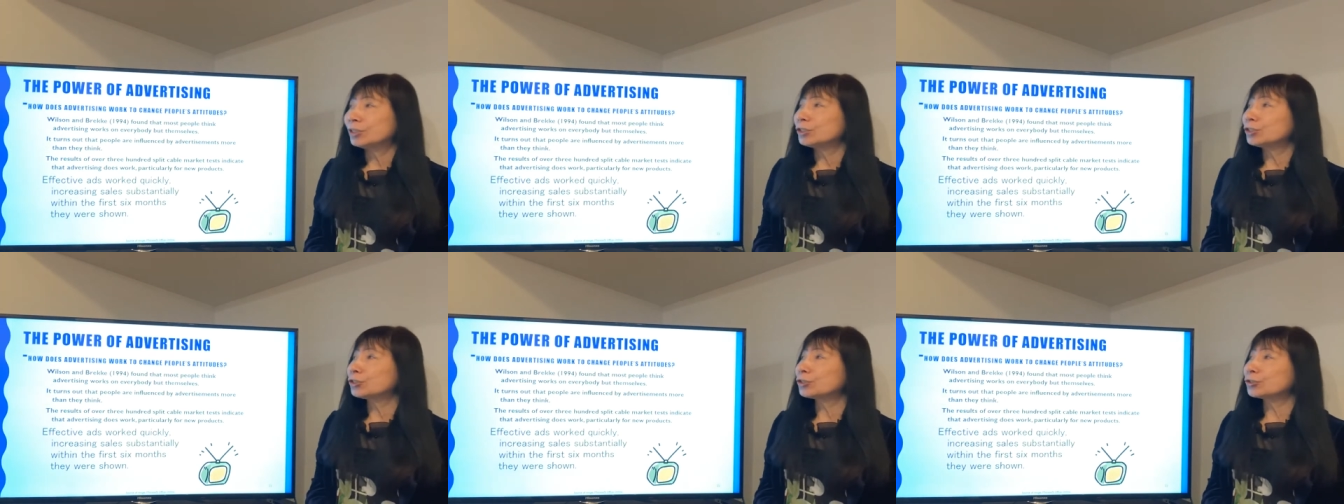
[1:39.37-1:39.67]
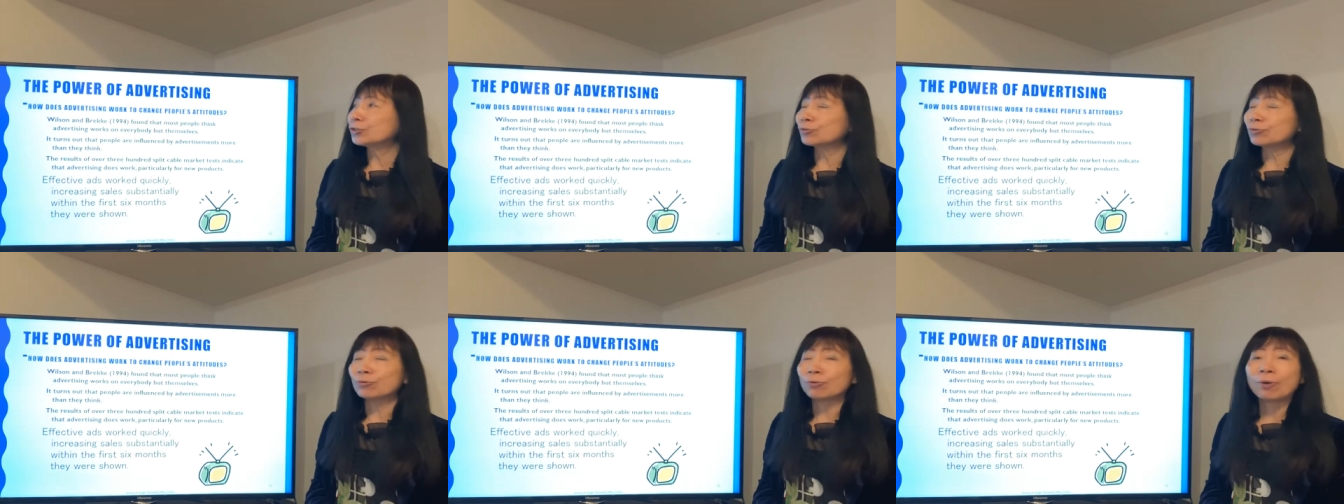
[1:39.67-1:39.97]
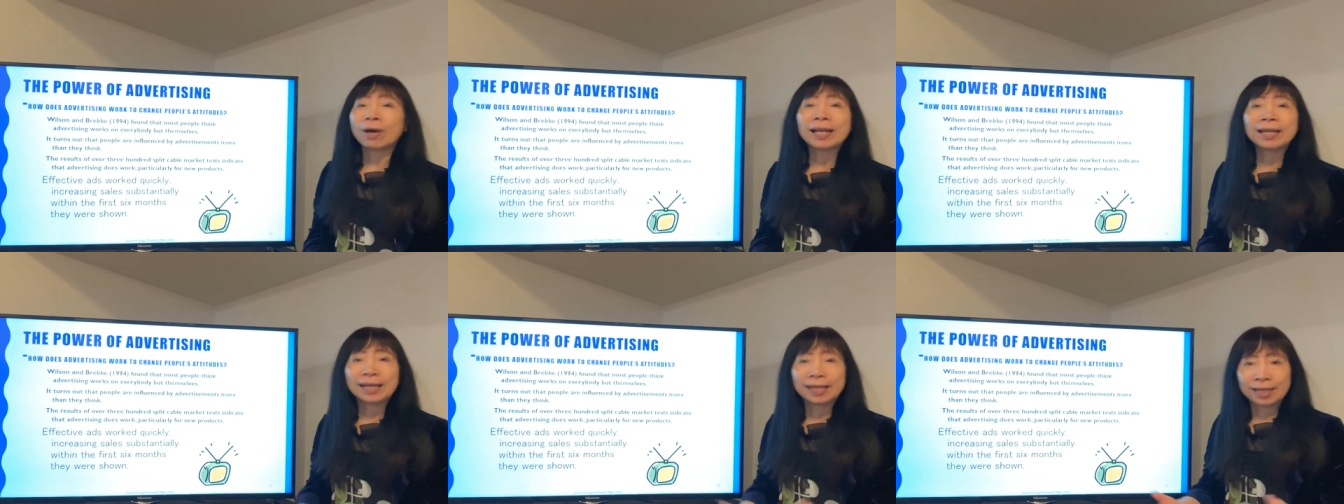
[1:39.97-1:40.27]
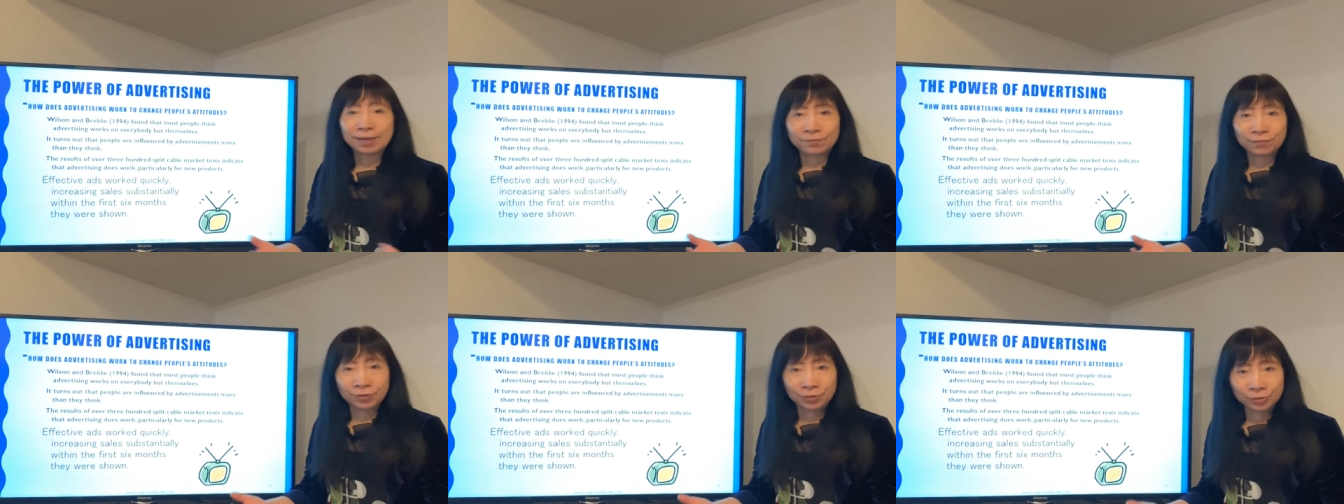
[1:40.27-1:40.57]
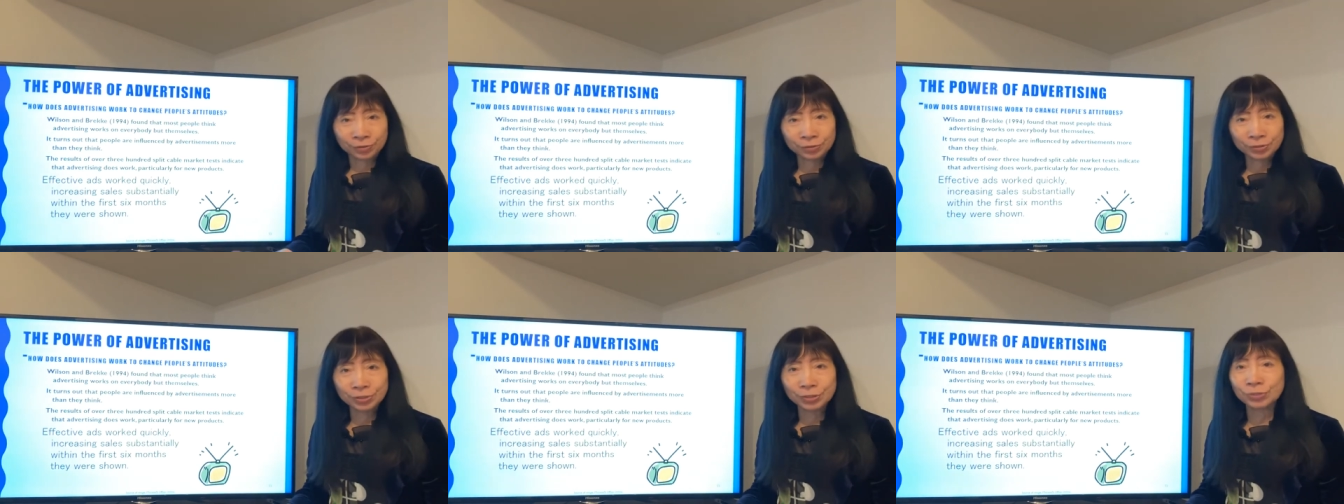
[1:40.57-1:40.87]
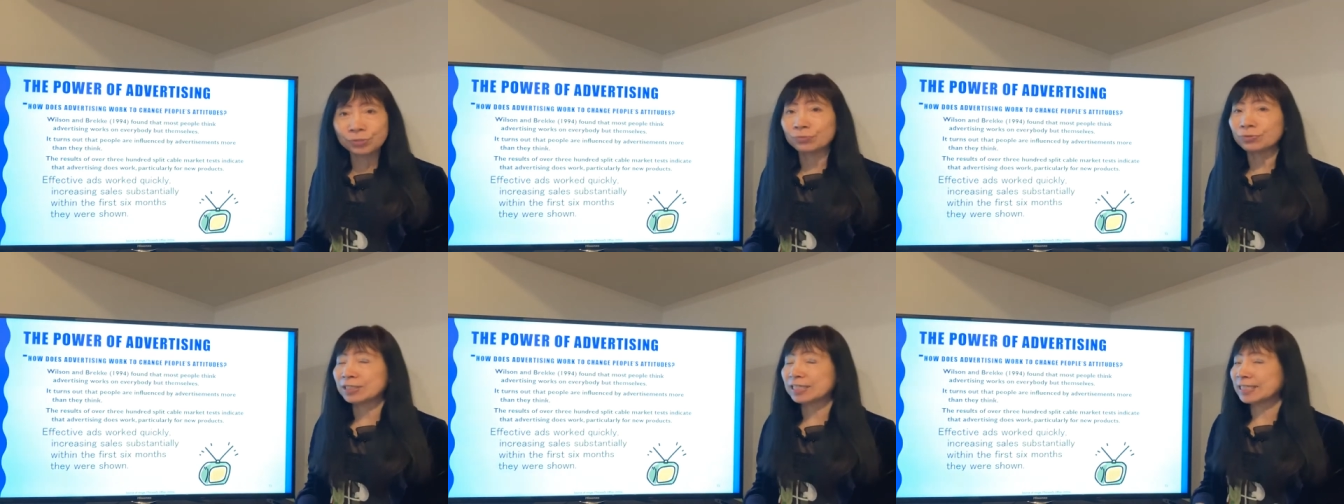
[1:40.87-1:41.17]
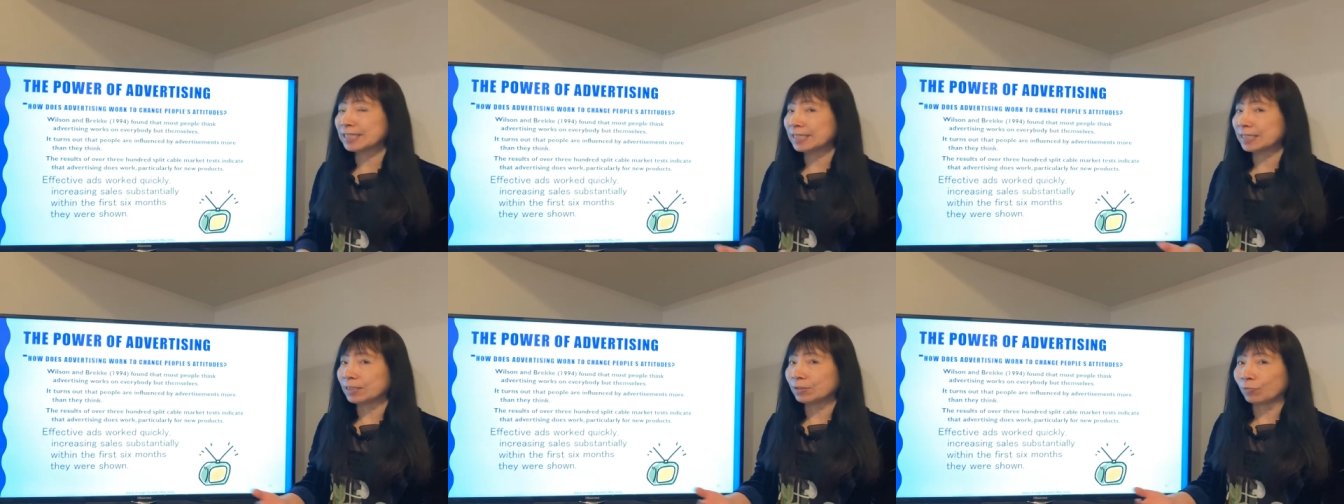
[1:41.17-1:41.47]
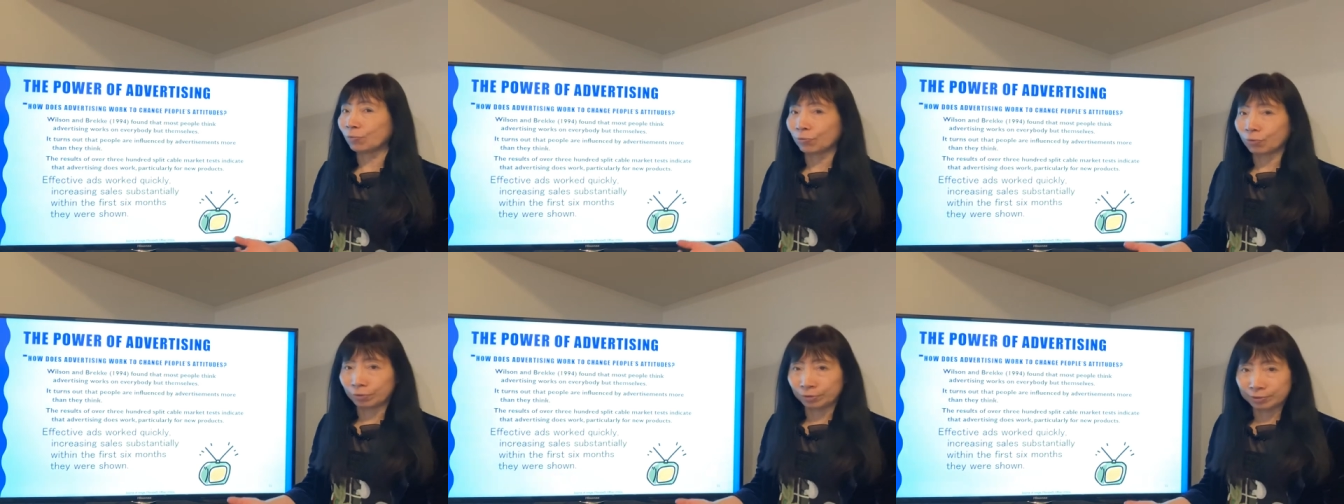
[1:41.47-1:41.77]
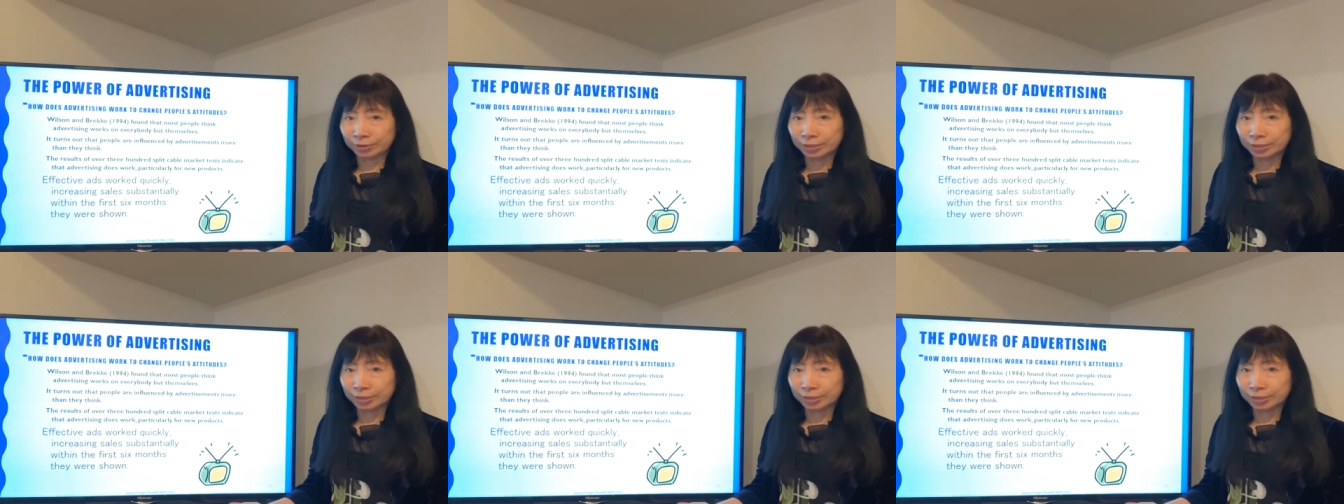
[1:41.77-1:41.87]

to whatever you see the world.